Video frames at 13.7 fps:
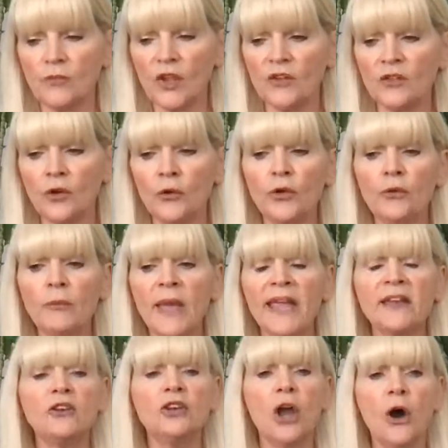So you
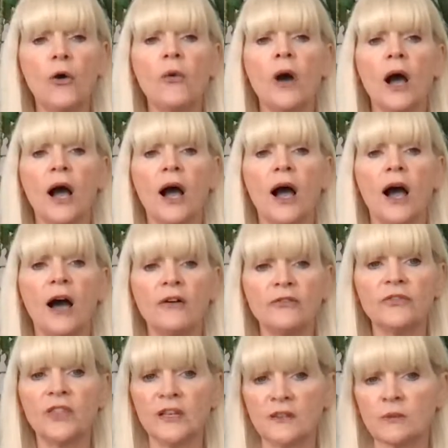may know
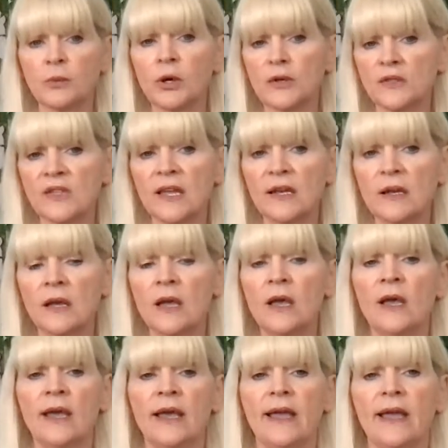of this person.
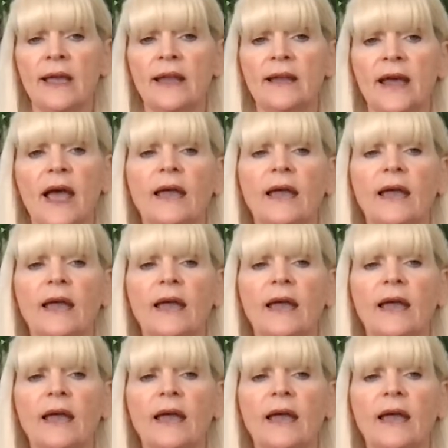And